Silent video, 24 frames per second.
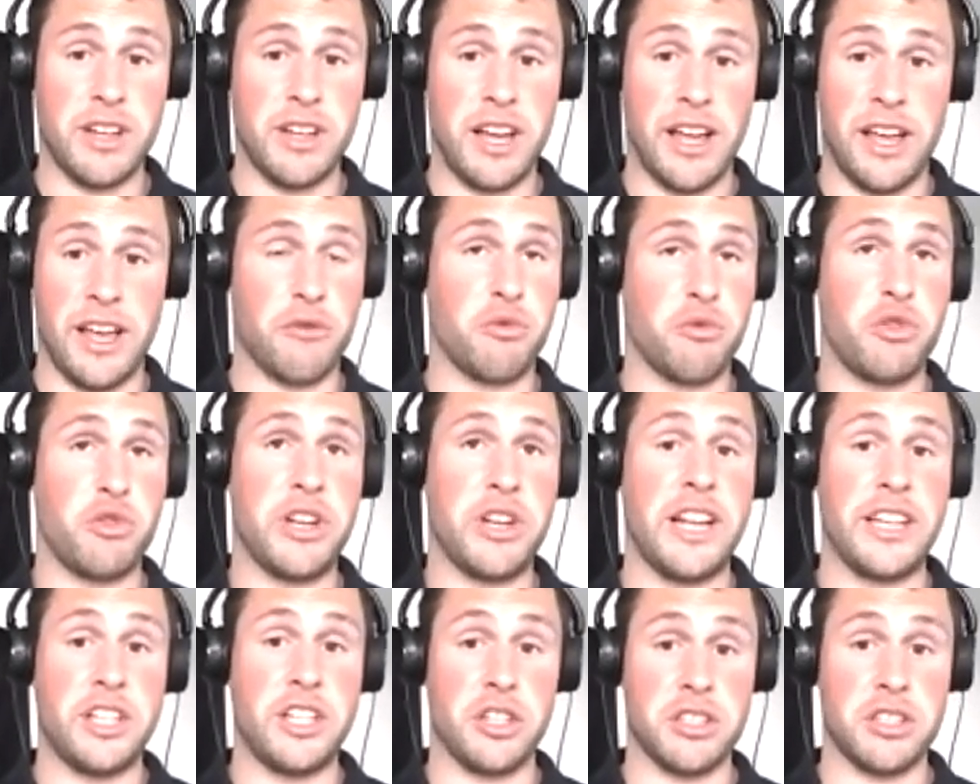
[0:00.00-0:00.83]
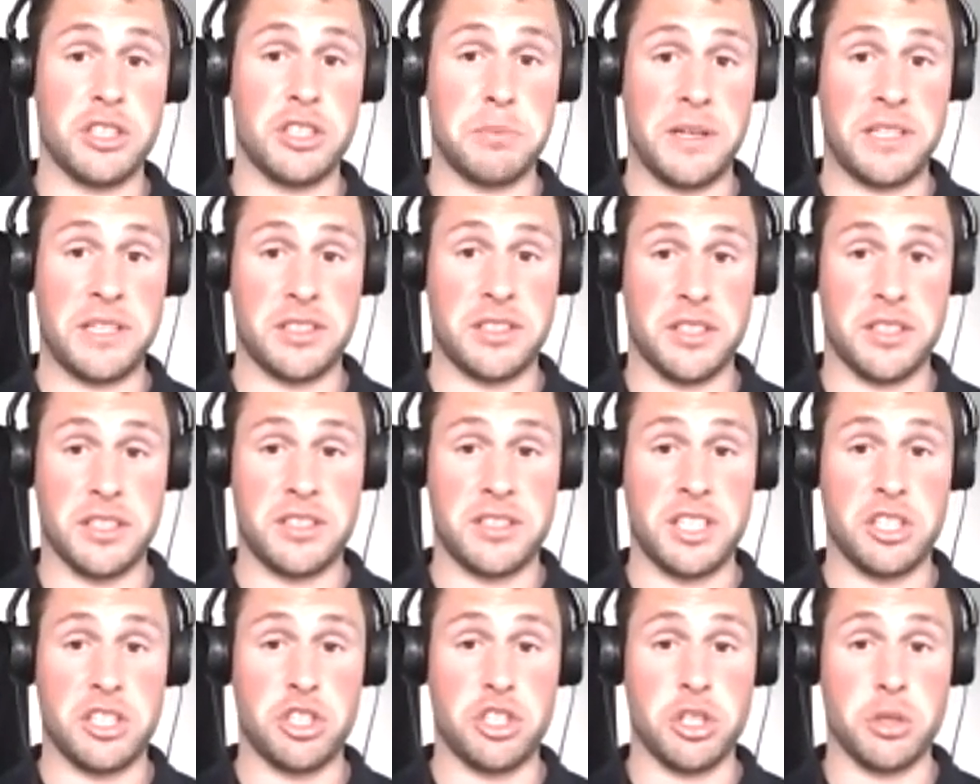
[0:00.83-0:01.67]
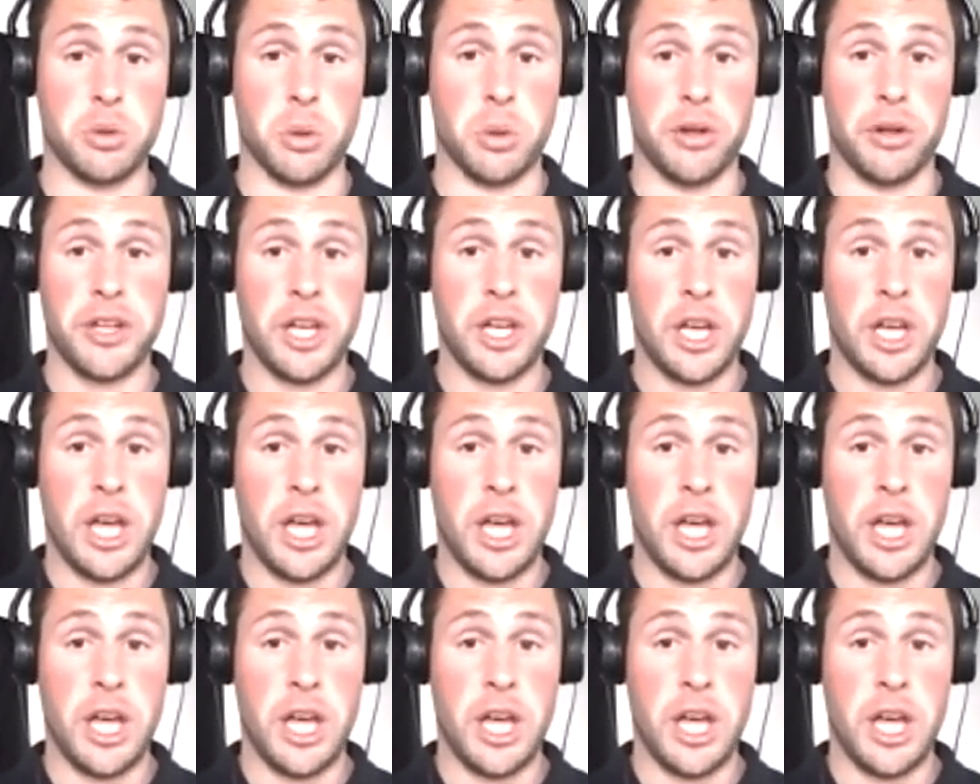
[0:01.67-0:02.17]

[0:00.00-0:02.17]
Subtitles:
Really good, especially the tissue one.